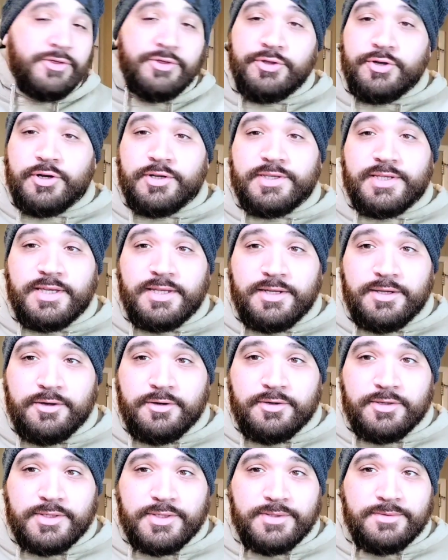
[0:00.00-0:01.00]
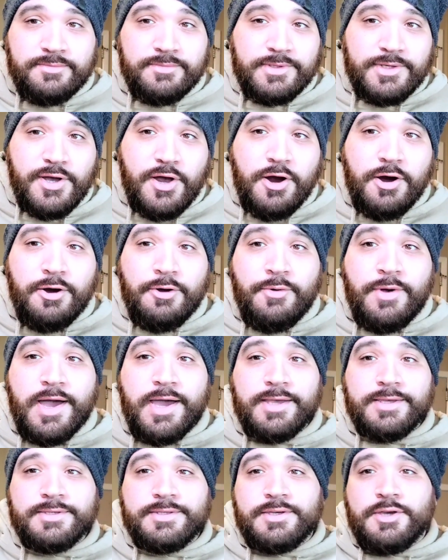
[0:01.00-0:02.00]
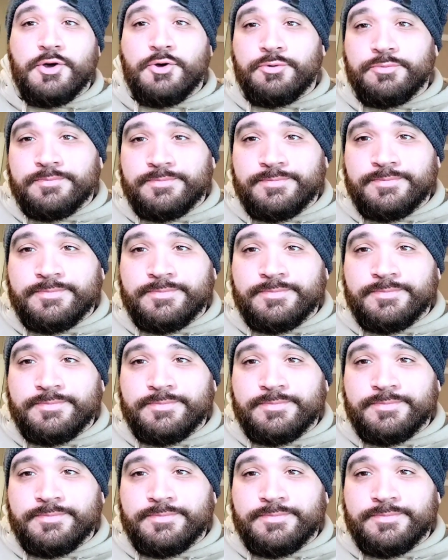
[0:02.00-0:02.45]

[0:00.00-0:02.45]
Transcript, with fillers: 13 years to ROI. So